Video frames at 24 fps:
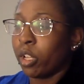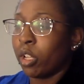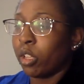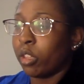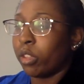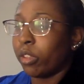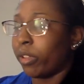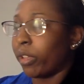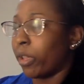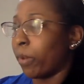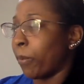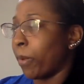
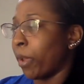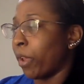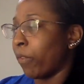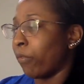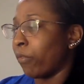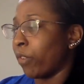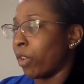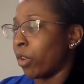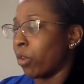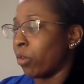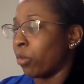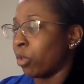look at my
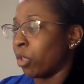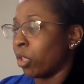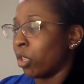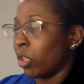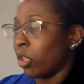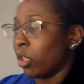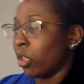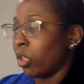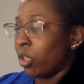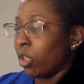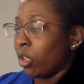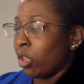phone,
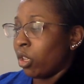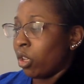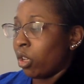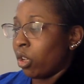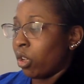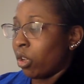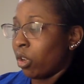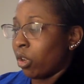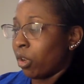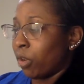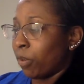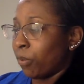
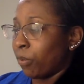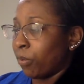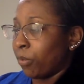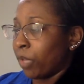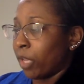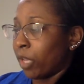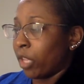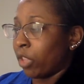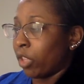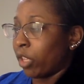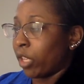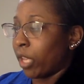
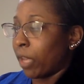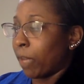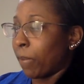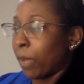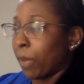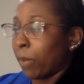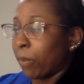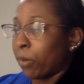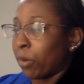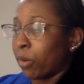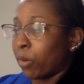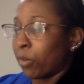and look at my
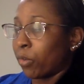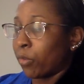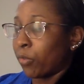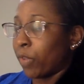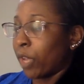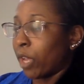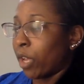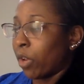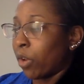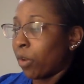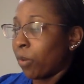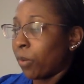
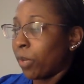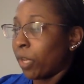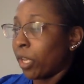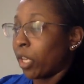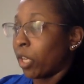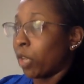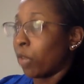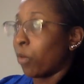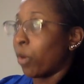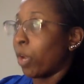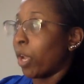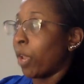profile. But
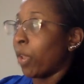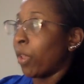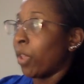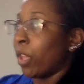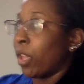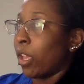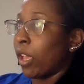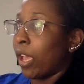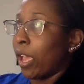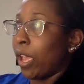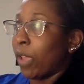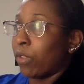anyway,
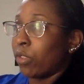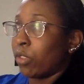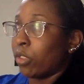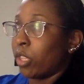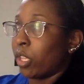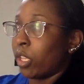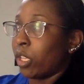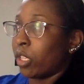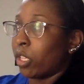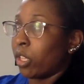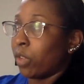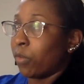they
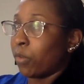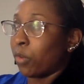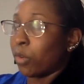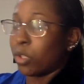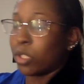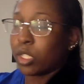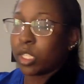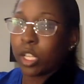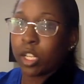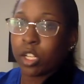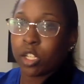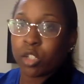give you a
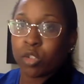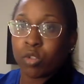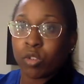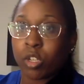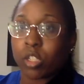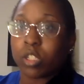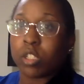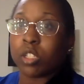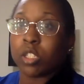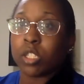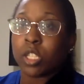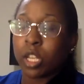set of
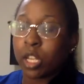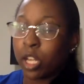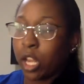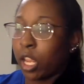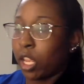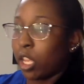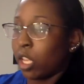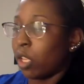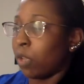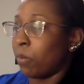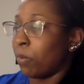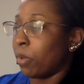instructions and they
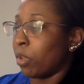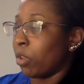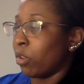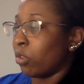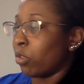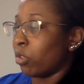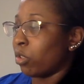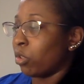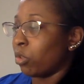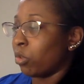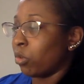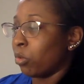email
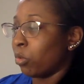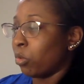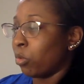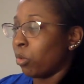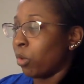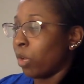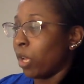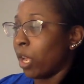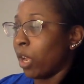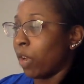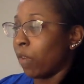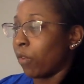you
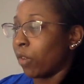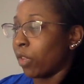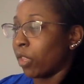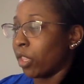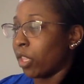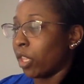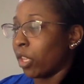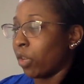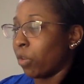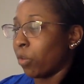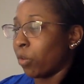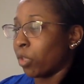
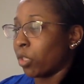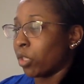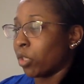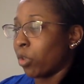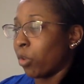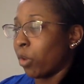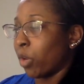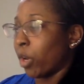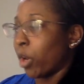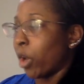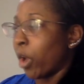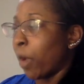everything, what's
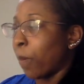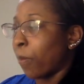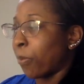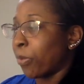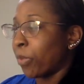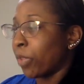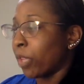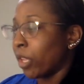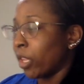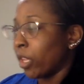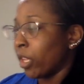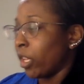going on.
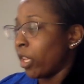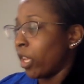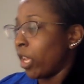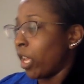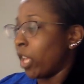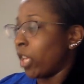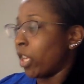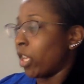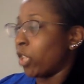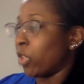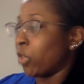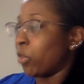
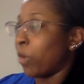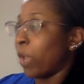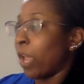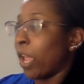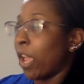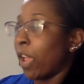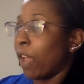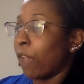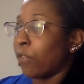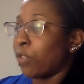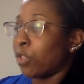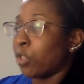And then you
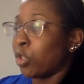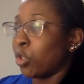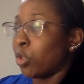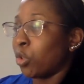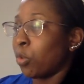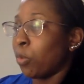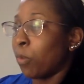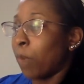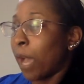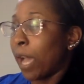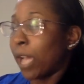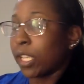have 2
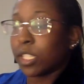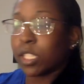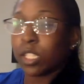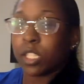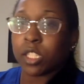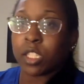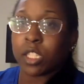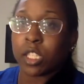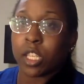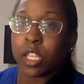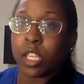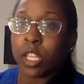
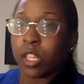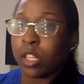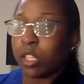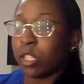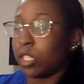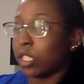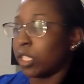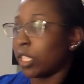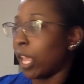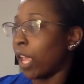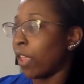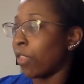boxes
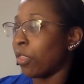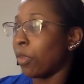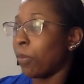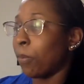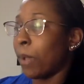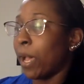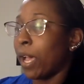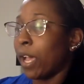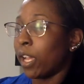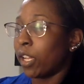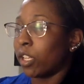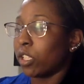inside the
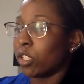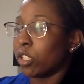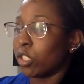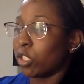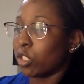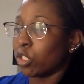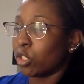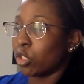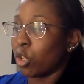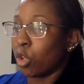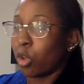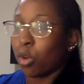box.
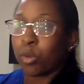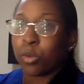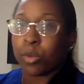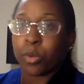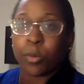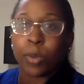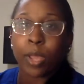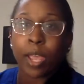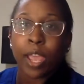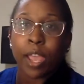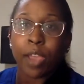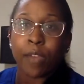So you
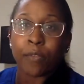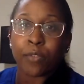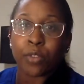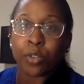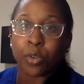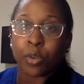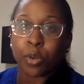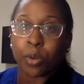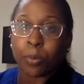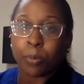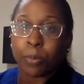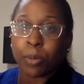have
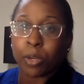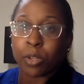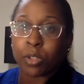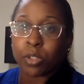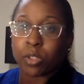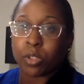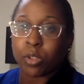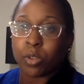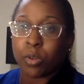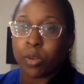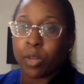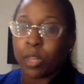your
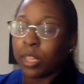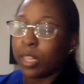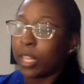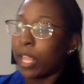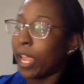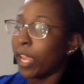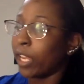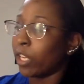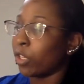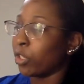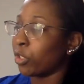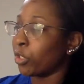personal
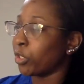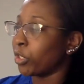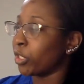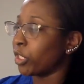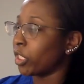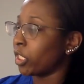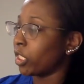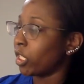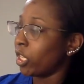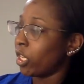aligners,